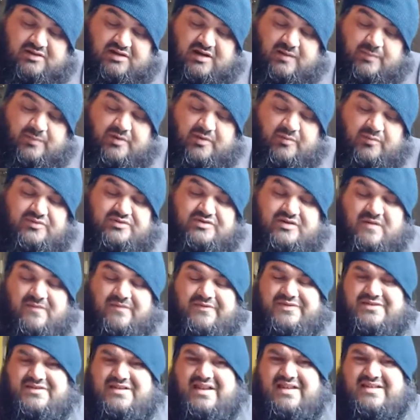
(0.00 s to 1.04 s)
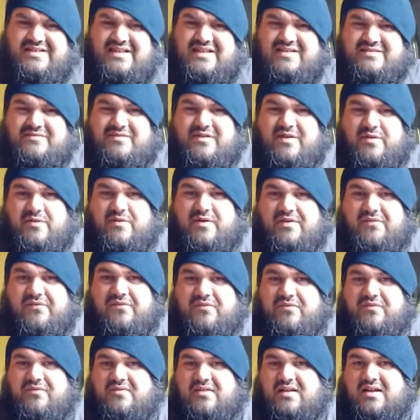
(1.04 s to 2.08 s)
couple of them was overseas. I don't know
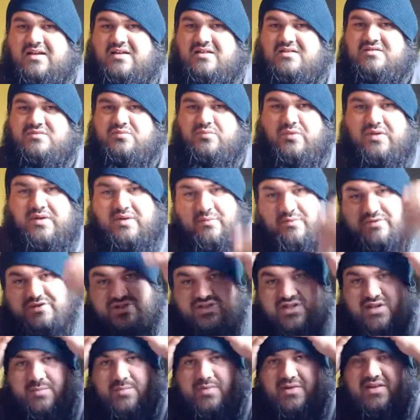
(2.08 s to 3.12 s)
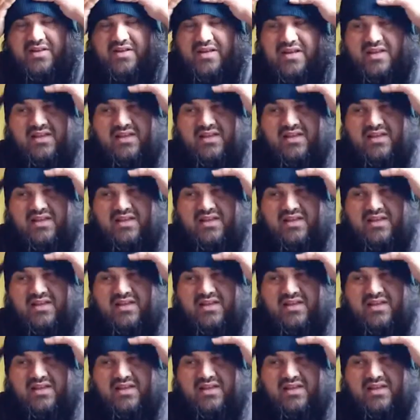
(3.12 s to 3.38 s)
if, because when I was shipping